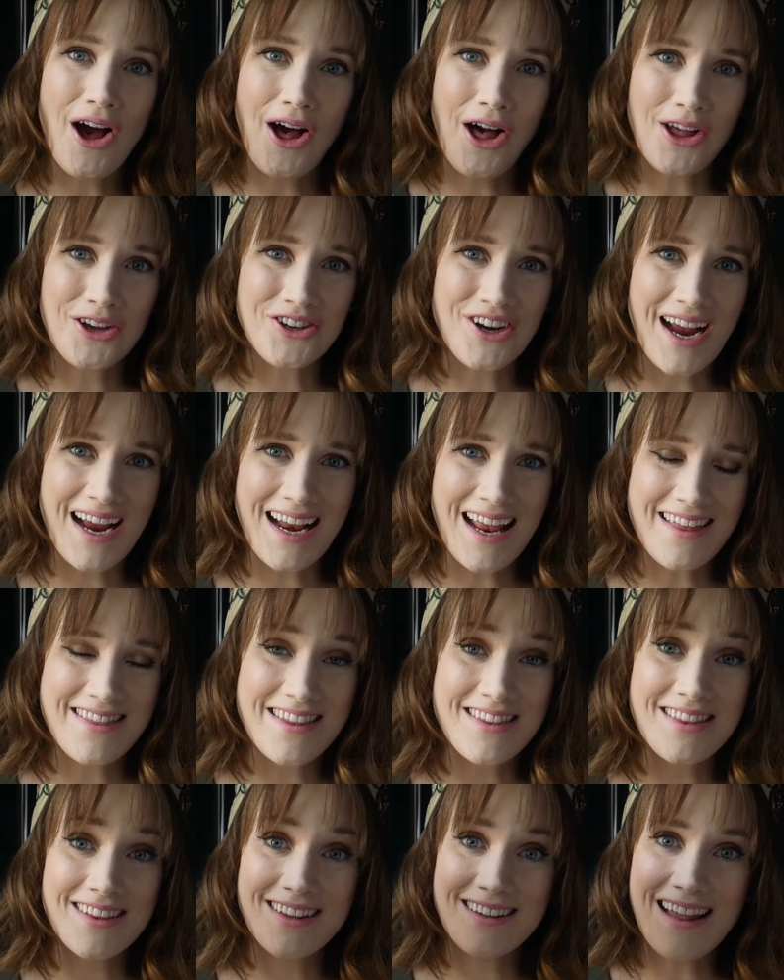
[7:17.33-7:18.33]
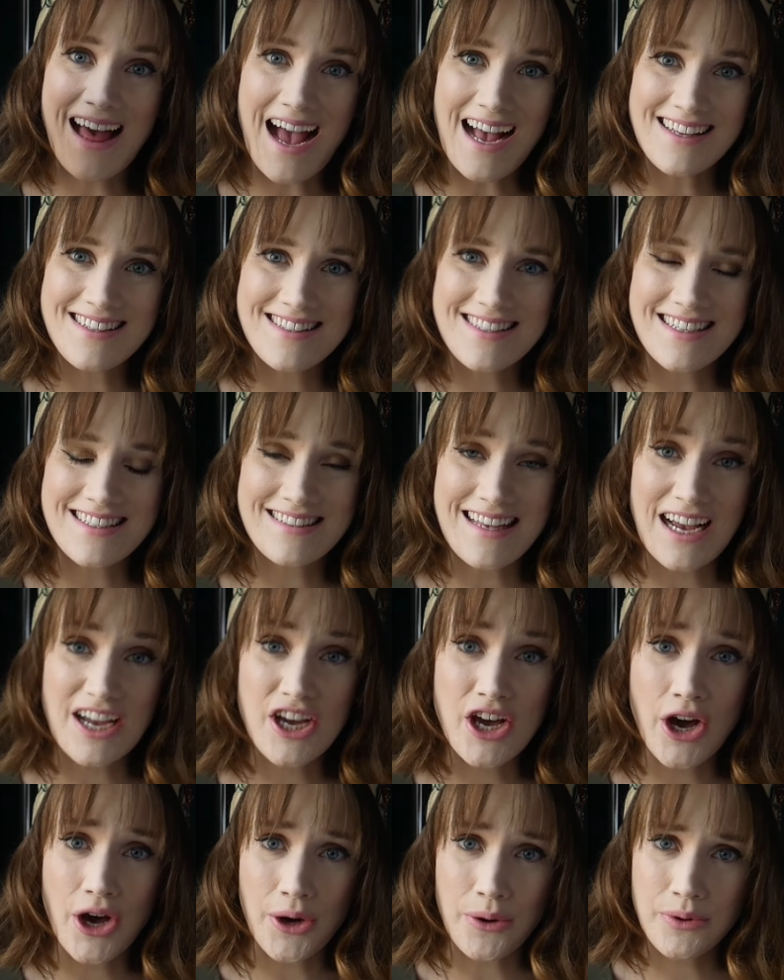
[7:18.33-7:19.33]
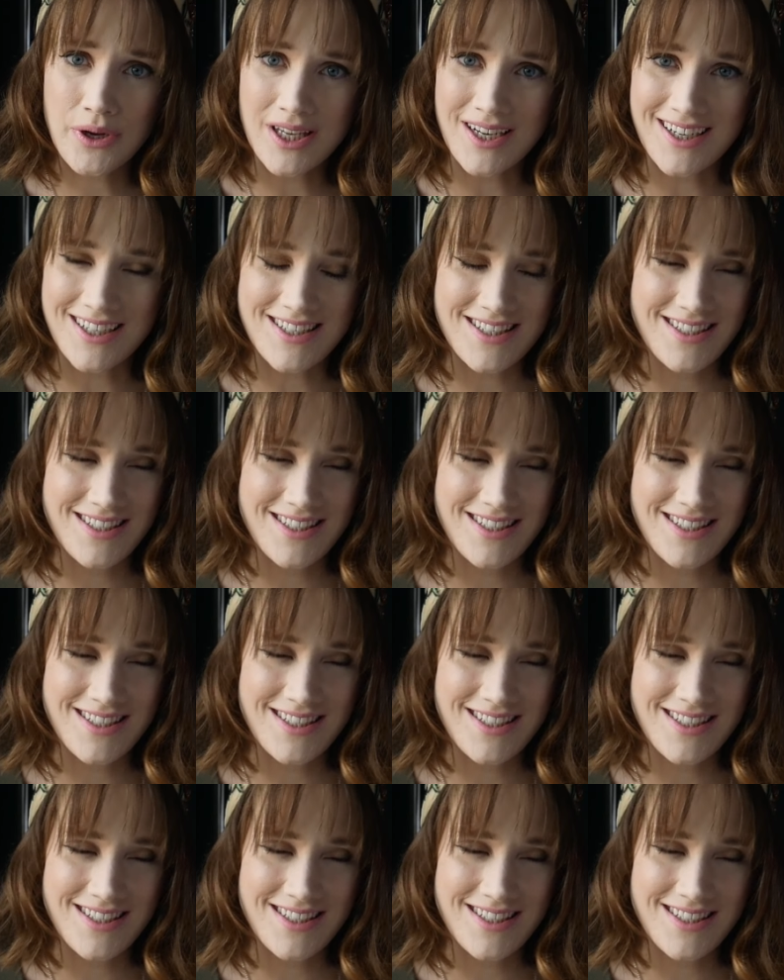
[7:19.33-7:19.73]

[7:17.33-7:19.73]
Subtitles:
All right, and then the last tea is that coconut